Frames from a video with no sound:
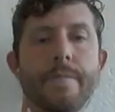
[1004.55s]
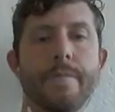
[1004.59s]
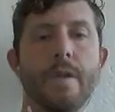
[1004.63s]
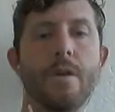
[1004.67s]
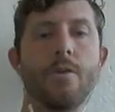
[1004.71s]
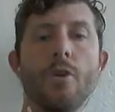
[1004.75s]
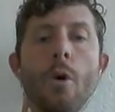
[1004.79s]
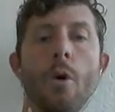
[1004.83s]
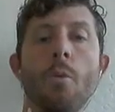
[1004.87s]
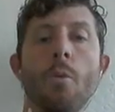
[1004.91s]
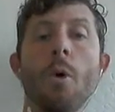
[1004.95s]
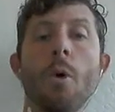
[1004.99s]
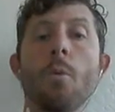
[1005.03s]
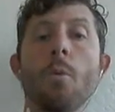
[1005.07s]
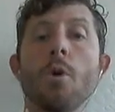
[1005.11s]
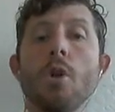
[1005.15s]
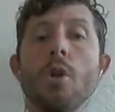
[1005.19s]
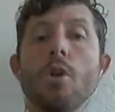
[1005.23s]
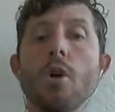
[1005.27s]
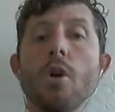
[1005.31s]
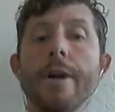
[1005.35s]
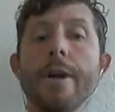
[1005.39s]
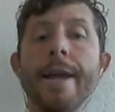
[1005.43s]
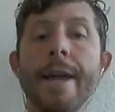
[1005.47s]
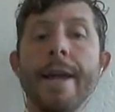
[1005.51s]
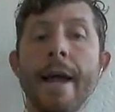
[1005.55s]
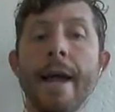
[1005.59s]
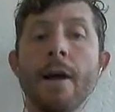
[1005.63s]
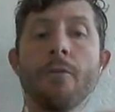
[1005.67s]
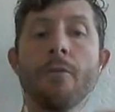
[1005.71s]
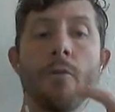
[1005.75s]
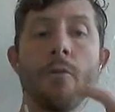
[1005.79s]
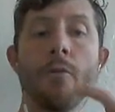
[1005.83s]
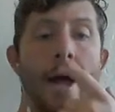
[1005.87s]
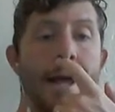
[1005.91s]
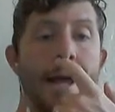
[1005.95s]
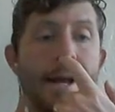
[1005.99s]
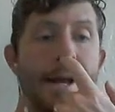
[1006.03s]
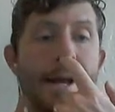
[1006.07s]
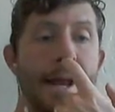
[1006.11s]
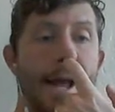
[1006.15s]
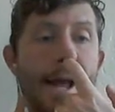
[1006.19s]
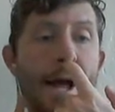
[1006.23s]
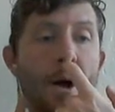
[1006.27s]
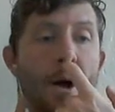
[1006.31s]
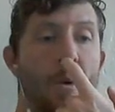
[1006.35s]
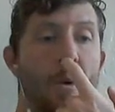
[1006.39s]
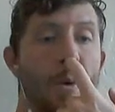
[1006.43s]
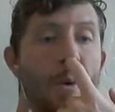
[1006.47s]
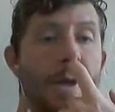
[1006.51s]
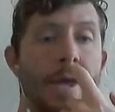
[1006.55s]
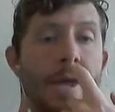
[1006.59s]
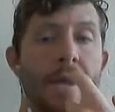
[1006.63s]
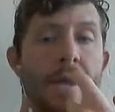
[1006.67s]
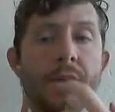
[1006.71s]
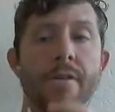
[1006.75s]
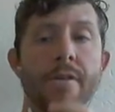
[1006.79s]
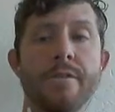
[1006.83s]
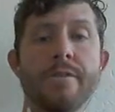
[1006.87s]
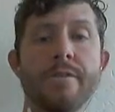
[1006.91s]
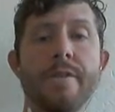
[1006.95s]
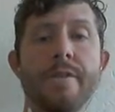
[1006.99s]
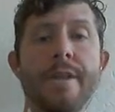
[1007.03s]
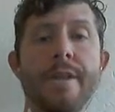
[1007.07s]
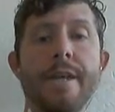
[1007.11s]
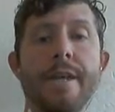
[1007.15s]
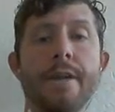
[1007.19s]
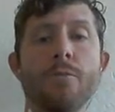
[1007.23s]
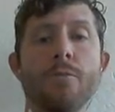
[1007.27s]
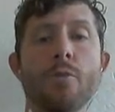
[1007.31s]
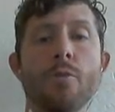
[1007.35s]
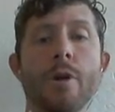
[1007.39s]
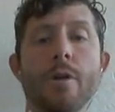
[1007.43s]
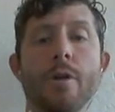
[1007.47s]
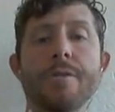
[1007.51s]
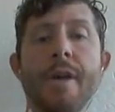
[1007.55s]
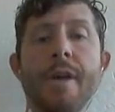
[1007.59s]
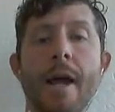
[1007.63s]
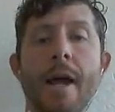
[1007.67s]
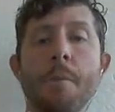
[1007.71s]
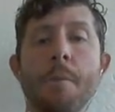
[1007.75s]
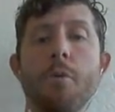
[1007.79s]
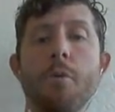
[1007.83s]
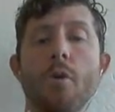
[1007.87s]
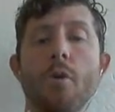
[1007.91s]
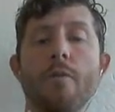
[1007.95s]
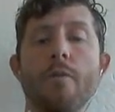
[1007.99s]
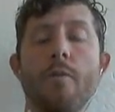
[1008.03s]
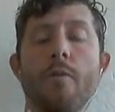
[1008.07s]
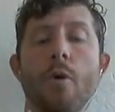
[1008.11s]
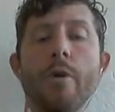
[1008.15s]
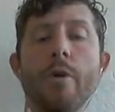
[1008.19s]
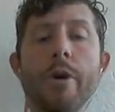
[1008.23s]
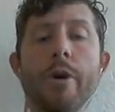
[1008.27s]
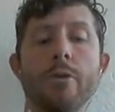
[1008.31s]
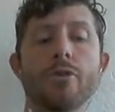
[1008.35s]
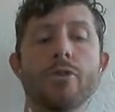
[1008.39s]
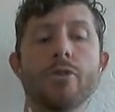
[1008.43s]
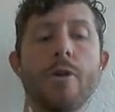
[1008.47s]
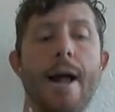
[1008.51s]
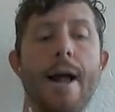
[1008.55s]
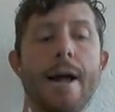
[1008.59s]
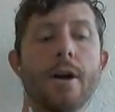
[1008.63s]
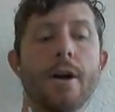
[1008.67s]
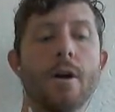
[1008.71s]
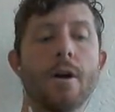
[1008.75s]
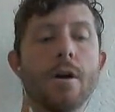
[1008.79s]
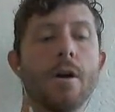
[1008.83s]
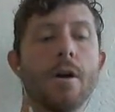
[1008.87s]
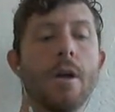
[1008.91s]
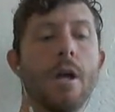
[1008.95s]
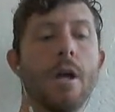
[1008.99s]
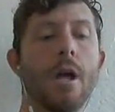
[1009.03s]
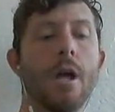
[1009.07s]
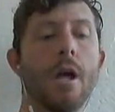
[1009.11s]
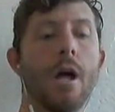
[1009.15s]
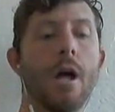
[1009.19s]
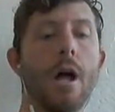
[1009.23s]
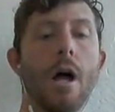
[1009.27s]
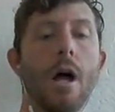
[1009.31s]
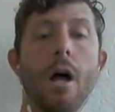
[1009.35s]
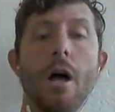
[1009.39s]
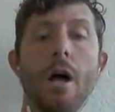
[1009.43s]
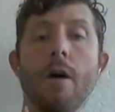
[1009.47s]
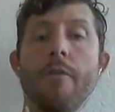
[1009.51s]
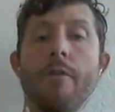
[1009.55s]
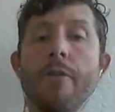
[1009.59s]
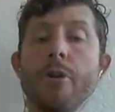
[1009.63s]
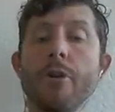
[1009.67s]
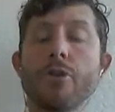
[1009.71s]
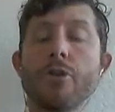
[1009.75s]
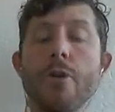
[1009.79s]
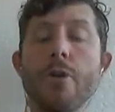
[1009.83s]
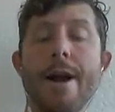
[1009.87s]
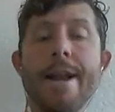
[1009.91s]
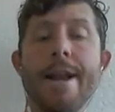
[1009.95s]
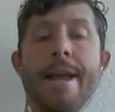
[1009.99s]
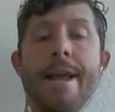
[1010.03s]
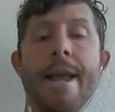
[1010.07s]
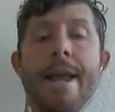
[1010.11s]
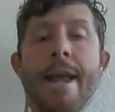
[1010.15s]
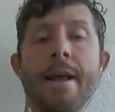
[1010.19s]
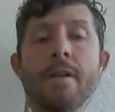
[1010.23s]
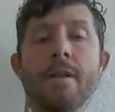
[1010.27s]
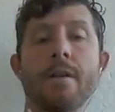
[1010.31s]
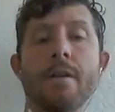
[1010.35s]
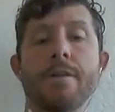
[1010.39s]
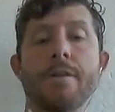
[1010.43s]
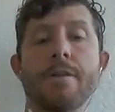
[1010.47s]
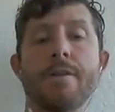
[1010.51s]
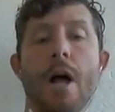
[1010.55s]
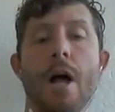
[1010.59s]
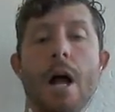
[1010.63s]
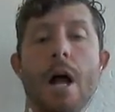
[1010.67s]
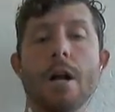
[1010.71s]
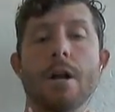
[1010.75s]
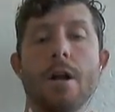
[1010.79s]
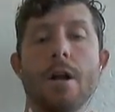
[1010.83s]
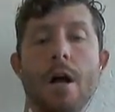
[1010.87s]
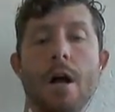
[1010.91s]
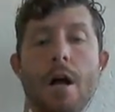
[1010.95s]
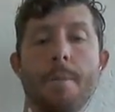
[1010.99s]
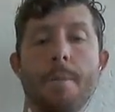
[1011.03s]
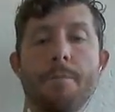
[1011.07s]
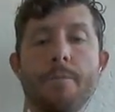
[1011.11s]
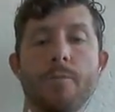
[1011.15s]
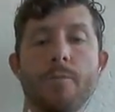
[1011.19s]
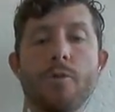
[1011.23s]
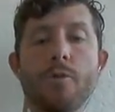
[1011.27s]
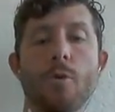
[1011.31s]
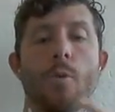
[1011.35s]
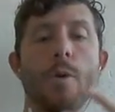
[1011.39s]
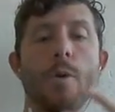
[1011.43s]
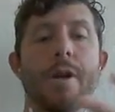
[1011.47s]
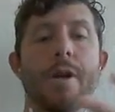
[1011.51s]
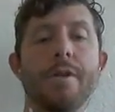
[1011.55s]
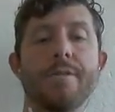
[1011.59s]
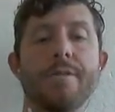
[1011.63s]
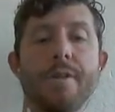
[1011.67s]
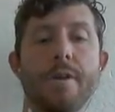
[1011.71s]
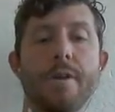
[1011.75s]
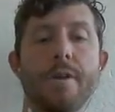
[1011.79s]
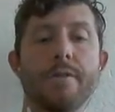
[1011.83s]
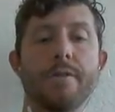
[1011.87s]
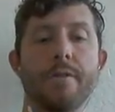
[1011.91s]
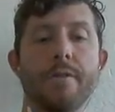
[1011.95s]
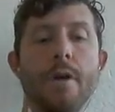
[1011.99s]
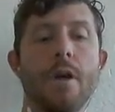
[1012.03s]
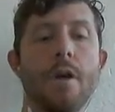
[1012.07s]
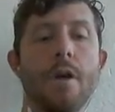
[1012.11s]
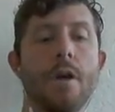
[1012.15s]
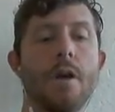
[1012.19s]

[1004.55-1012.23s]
So what we're looking at right now is the real-time portfolio tracker of thetradinganalyst.com. So what is this?